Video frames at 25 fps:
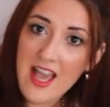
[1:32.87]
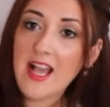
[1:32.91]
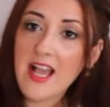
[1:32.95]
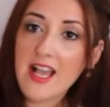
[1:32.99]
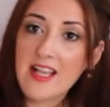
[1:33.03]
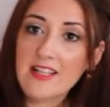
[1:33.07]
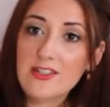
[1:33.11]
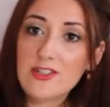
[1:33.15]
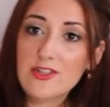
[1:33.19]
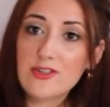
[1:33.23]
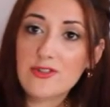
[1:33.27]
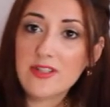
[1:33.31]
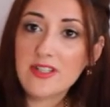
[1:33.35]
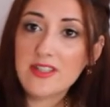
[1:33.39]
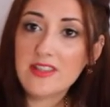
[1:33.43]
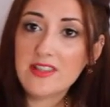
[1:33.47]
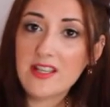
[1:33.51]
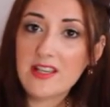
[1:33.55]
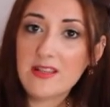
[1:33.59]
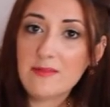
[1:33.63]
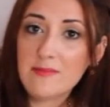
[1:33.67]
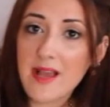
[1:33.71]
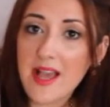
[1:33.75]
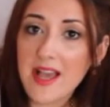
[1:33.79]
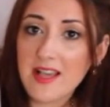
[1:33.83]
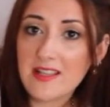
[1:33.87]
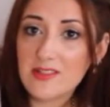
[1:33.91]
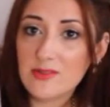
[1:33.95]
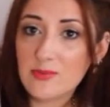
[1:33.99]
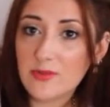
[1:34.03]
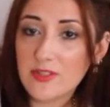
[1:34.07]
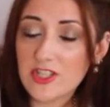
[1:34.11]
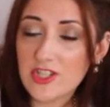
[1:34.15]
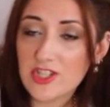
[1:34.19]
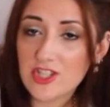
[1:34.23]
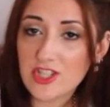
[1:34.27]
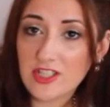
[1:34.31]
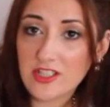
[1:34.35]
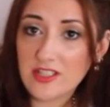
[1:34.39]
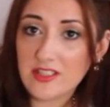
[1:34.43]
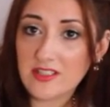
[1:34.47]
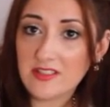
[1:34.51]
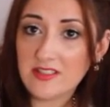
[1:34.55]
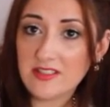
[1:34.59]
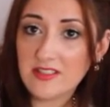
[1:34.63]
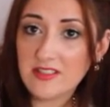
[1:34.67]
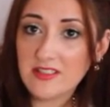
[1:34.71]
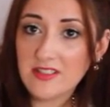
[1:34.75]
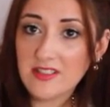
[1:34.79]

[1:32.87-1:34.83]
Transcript: and treat them as we should.